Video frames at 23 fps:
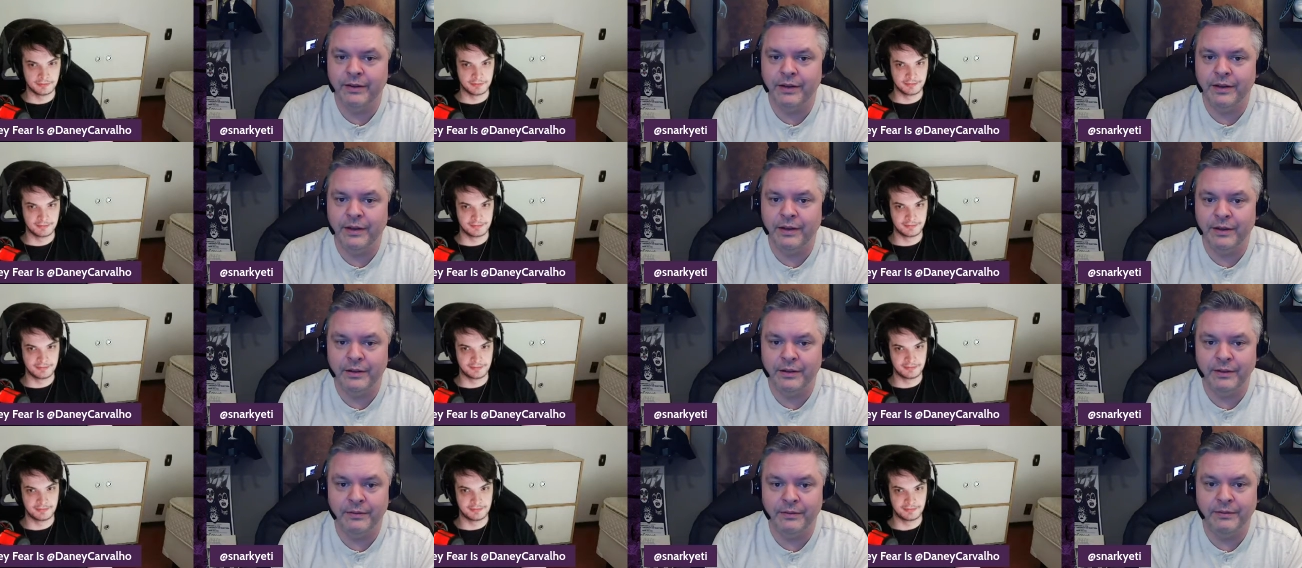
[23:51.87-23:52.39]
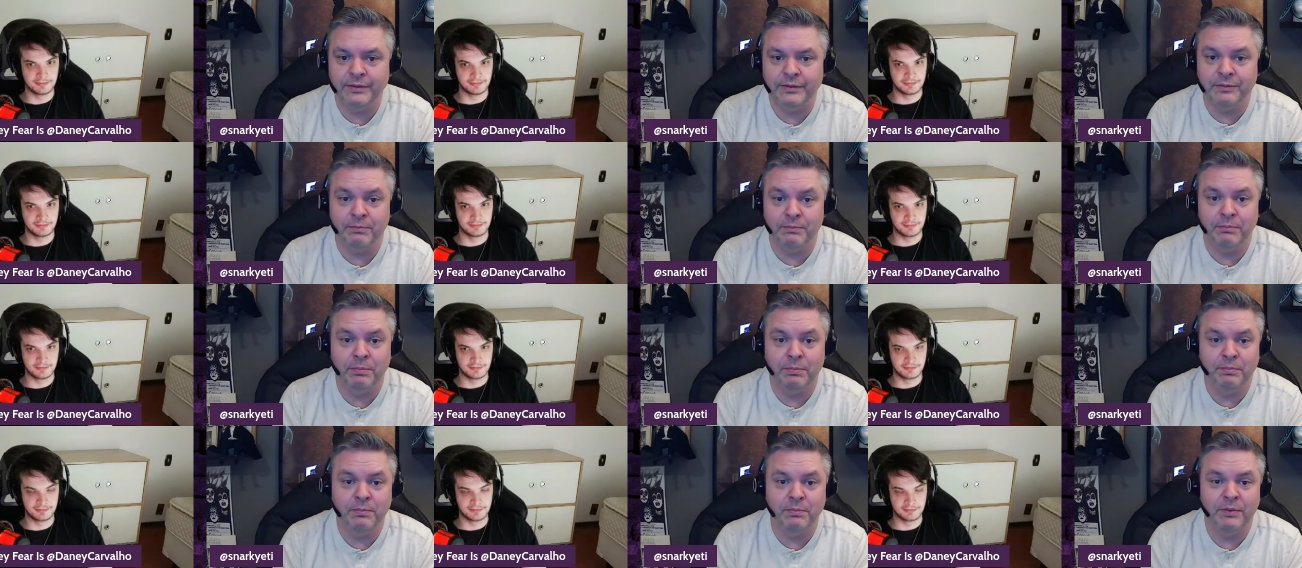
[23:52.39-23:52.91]
Speaker 1: uh, was
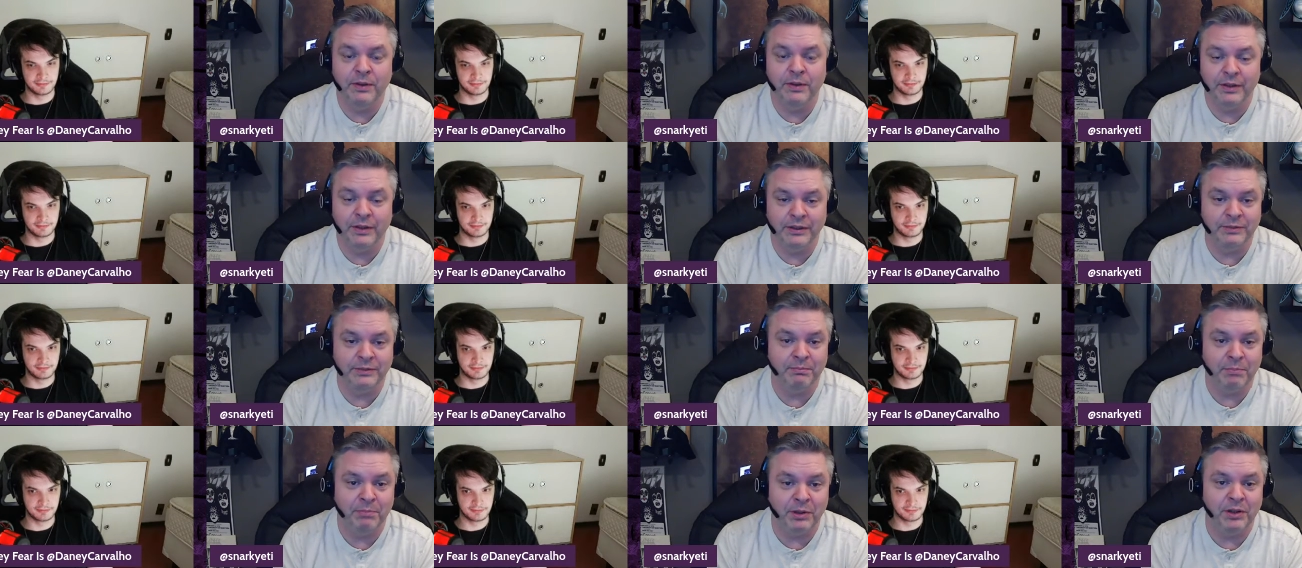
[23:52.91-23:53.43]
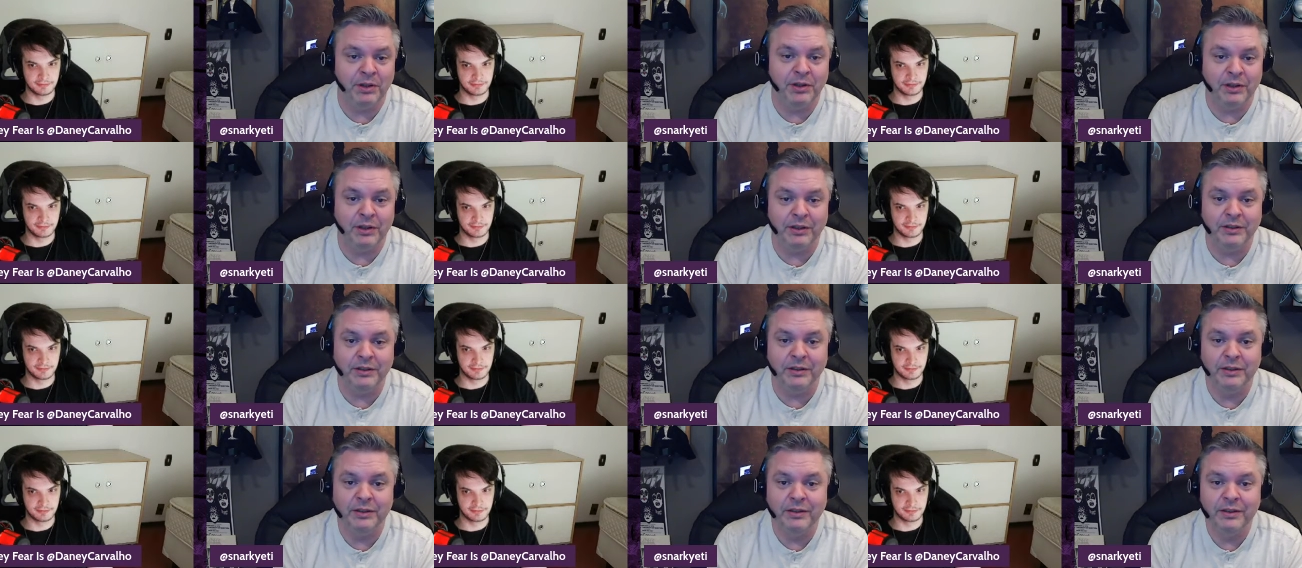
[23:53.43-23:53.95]
is
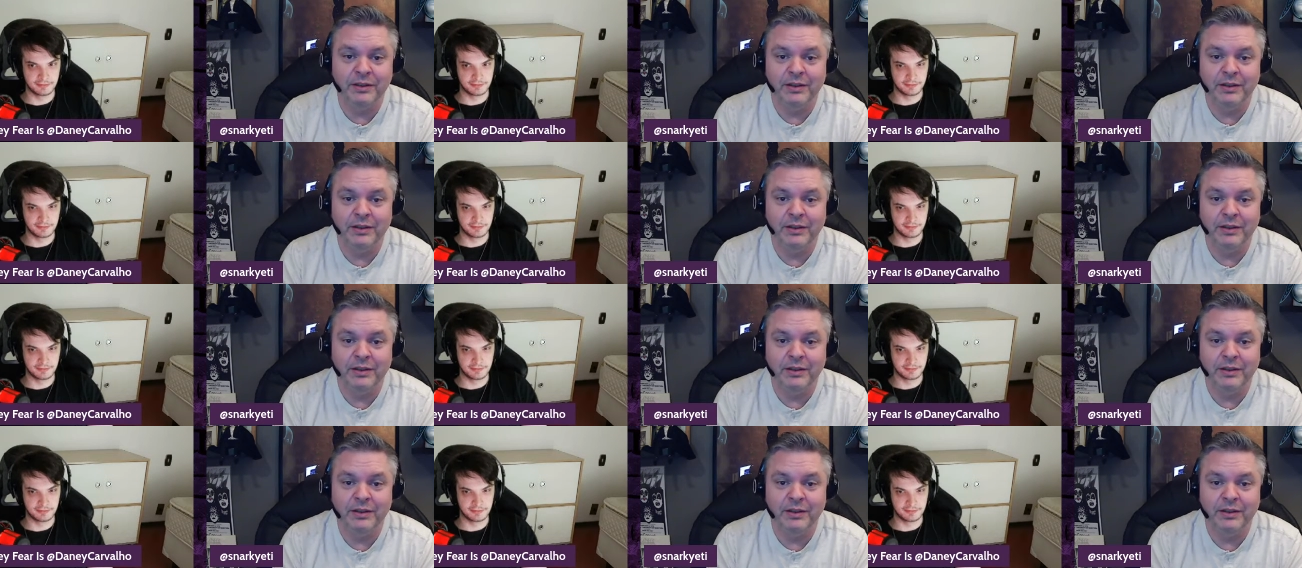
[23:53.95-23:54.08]
bald,